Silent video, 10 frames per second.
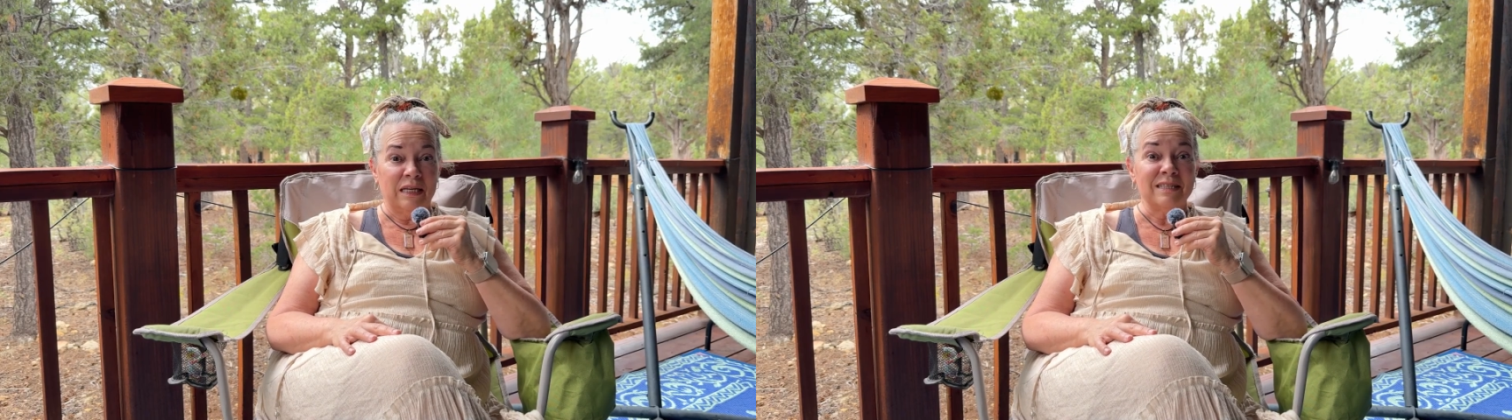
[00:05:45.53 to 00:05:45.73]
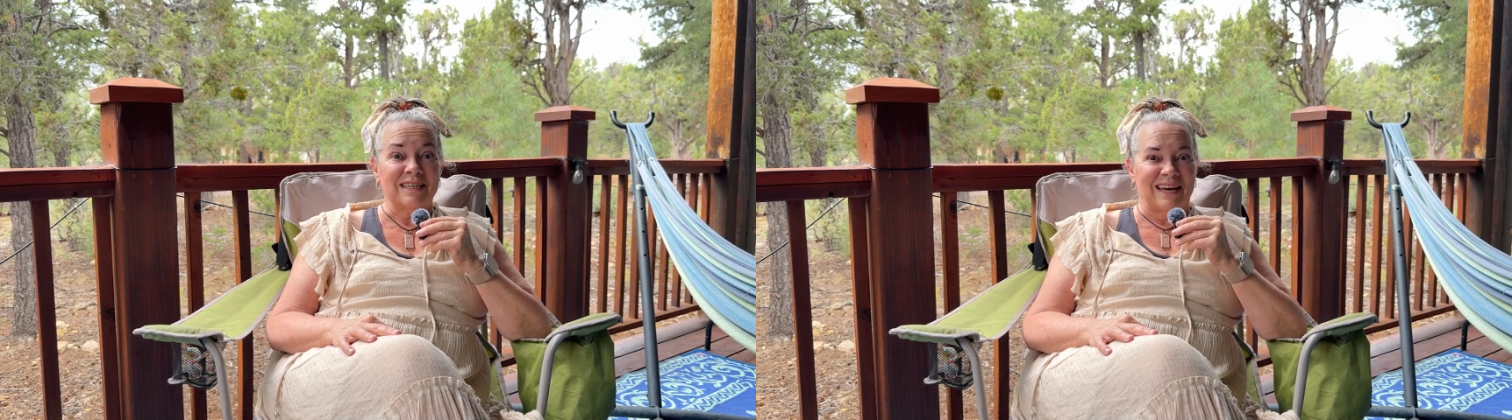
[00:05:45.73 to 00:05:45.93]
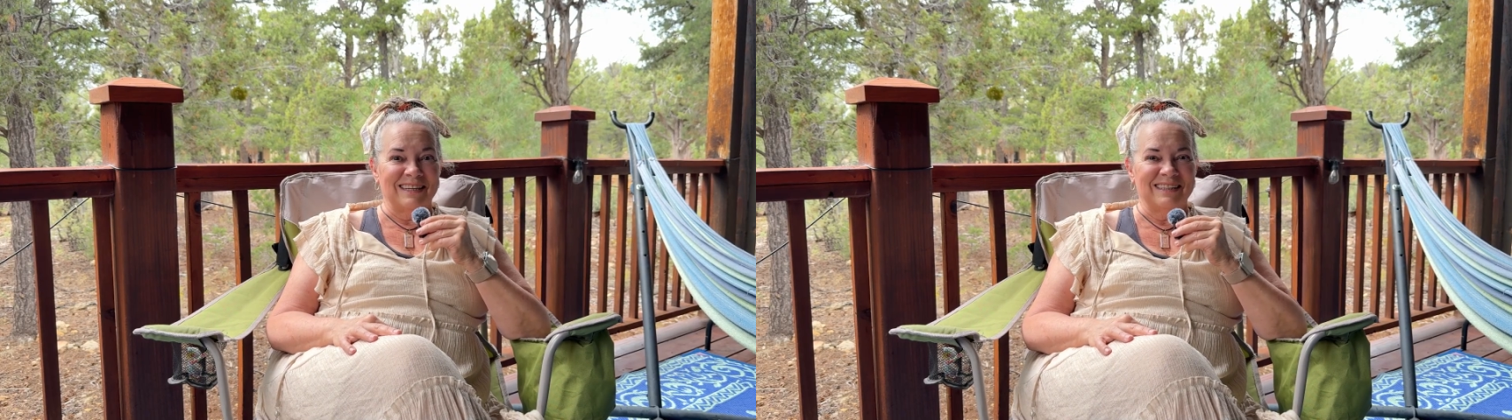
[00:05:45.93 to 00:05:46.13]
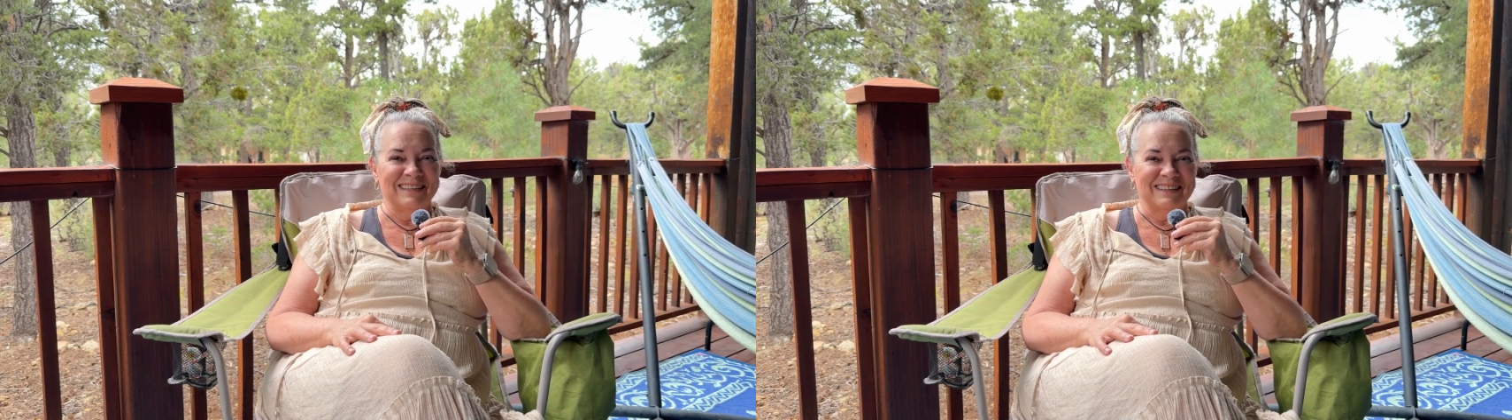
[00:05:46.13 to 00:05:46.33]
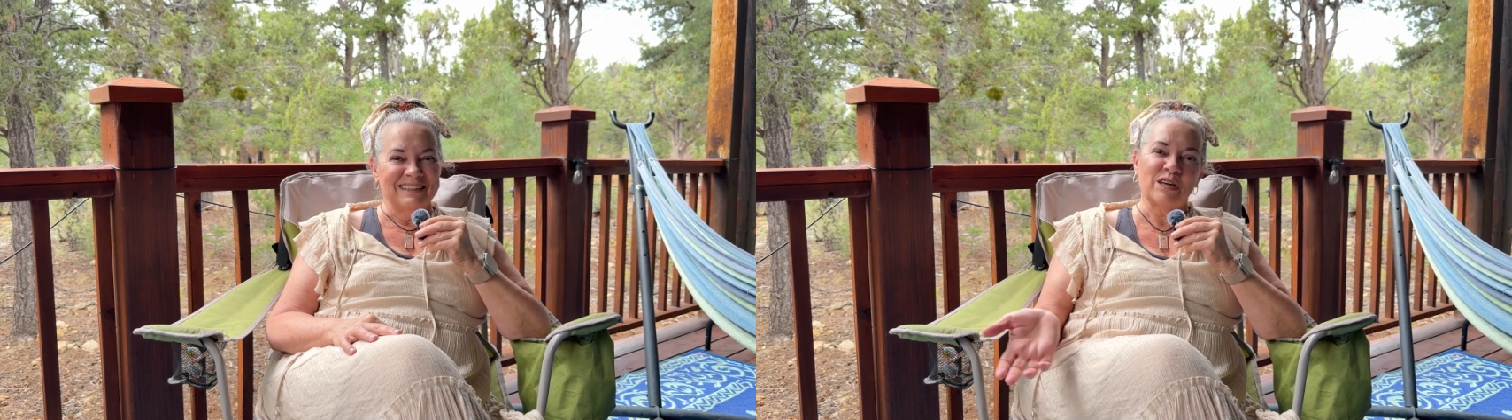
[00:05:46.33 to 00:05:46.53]
inside.
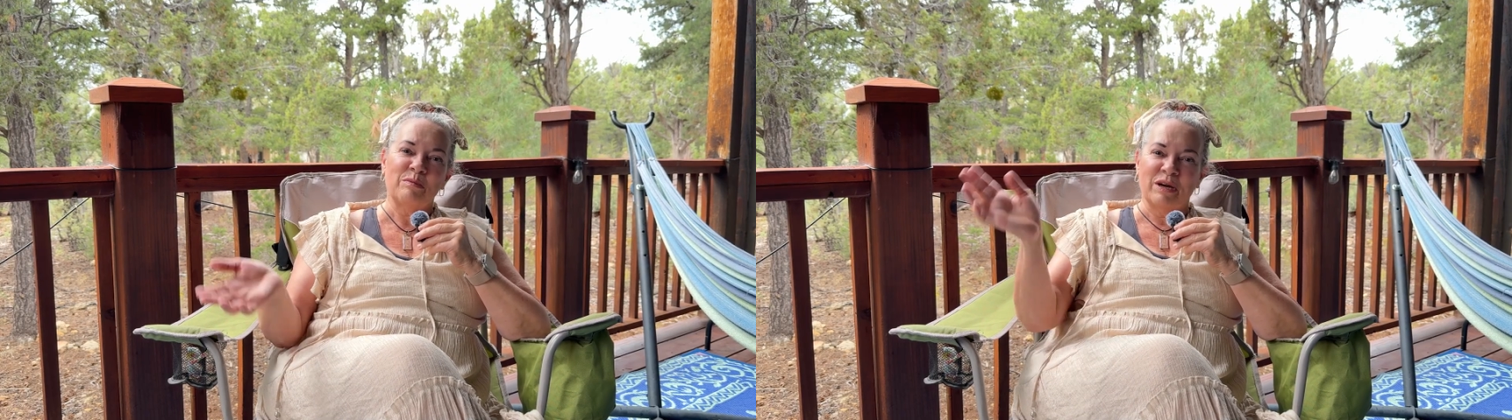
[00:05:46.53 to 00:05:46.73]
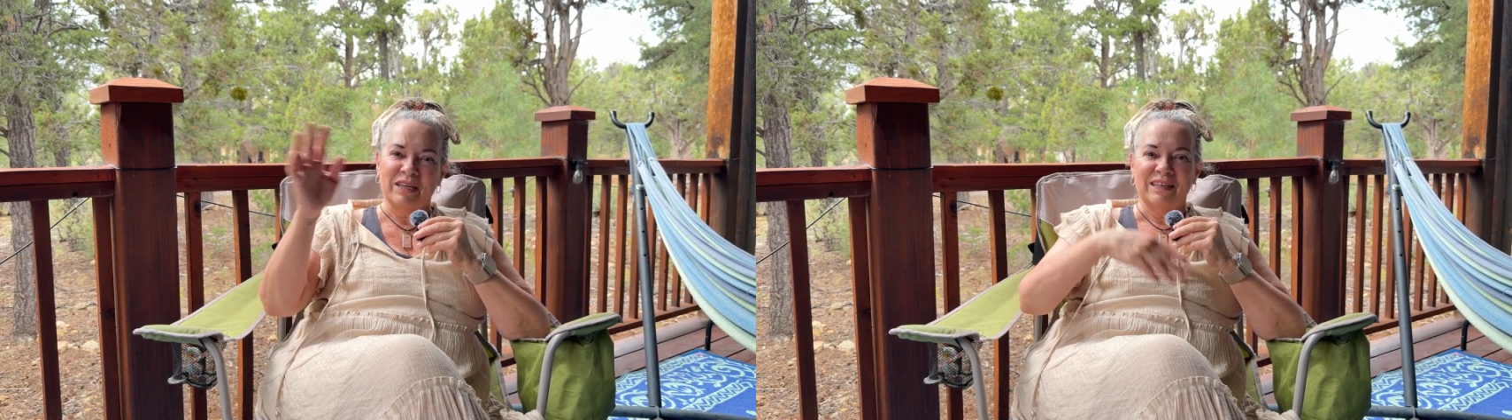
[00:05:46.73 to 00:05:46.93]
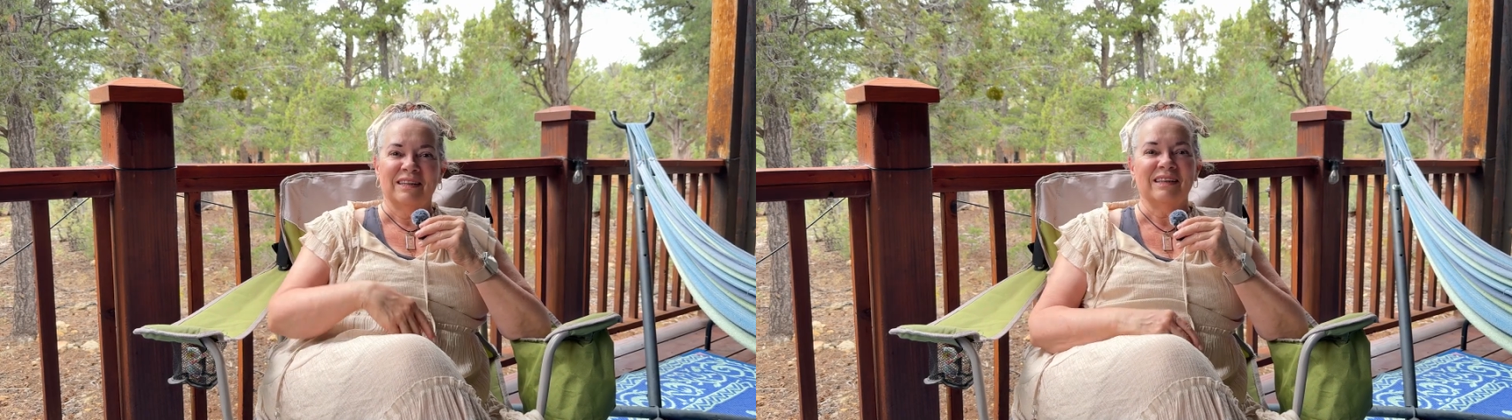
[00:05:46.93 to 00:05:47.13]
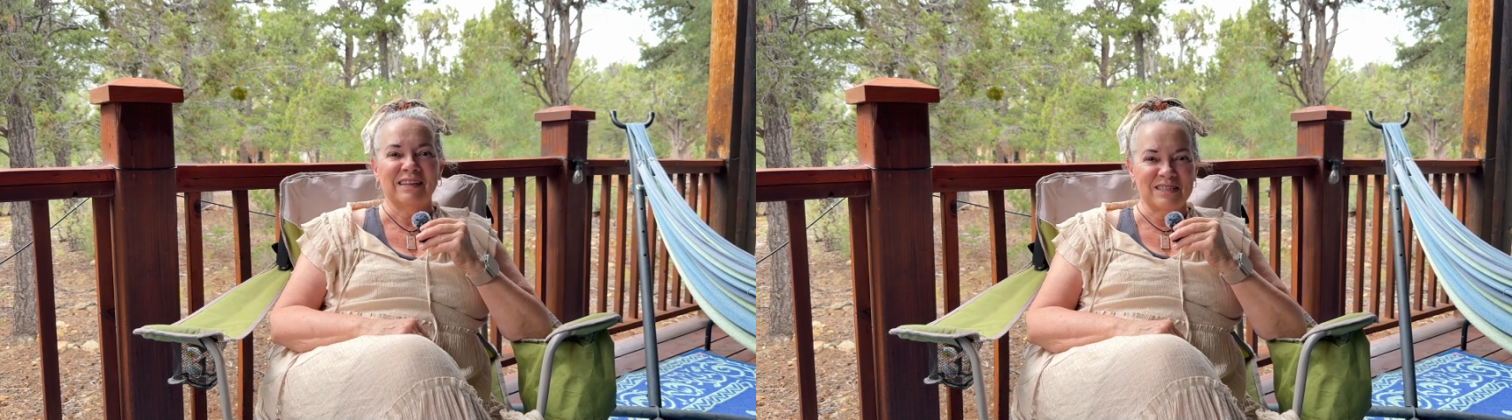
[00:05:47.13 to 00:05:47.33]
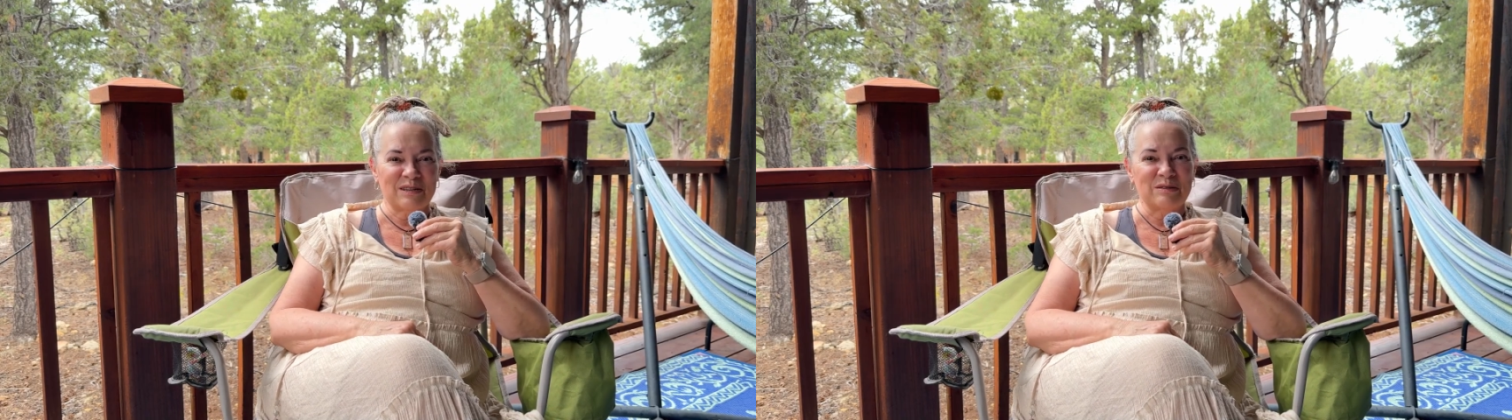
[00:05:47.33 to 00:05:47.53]
Come on, let's go